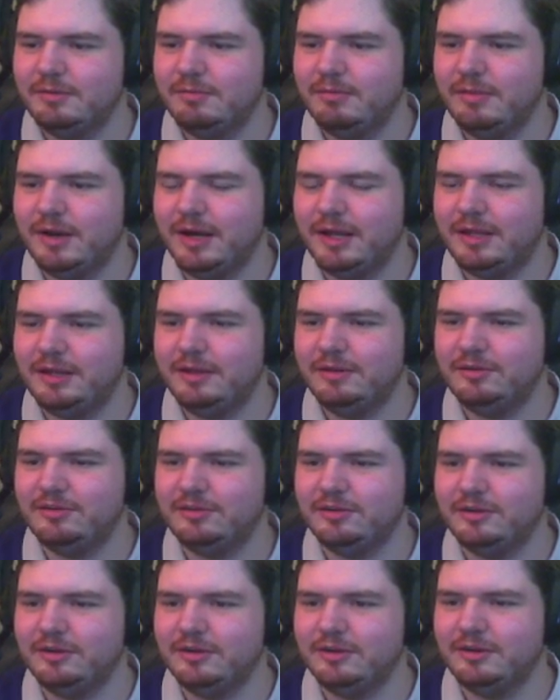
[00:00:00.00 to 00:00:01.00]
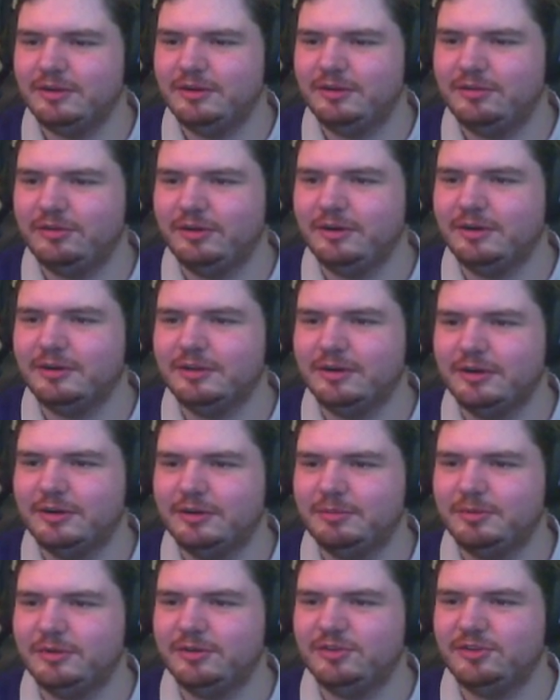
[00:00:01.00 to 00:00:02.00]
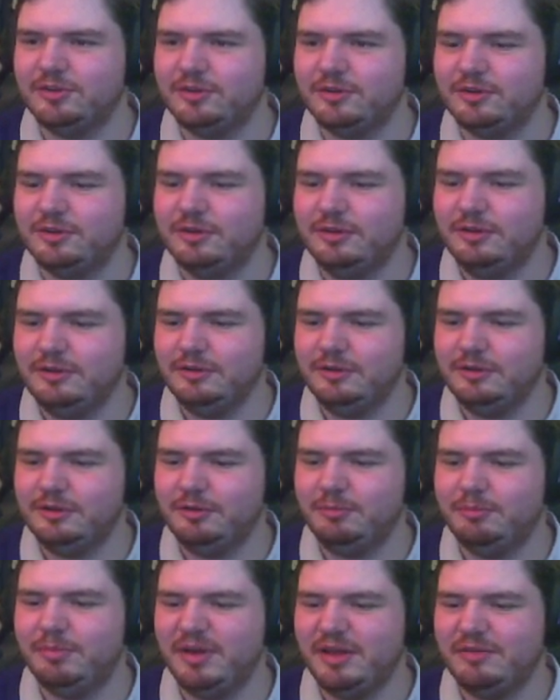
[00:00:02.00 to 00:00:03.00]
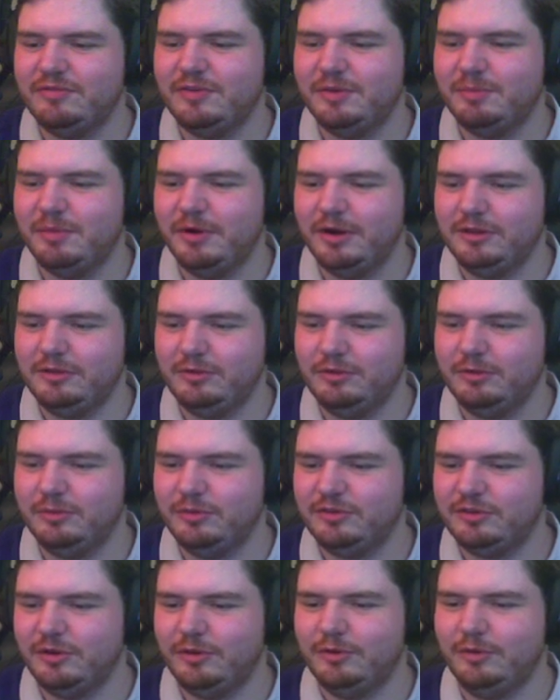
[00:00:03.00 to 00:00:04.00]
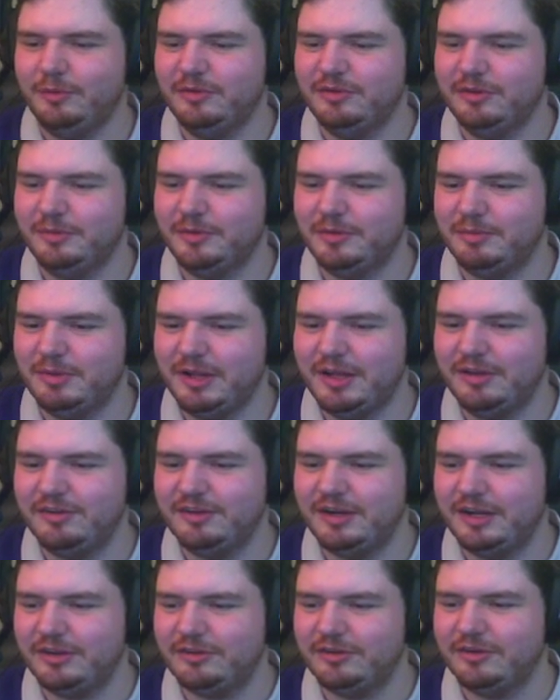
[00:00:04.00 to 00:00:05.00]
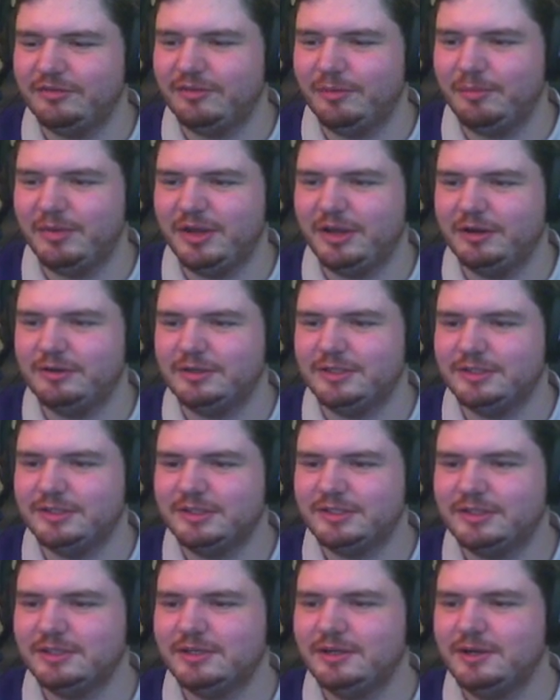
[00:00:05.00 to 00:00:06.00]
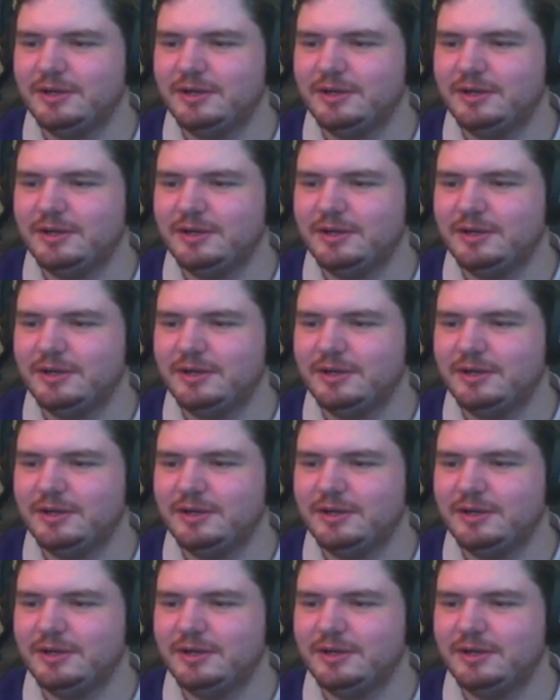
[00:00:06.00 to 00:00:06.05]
Man, this England lineup is looking beefy, but I don't know what's going on with some of the player selection, if I'm being honest.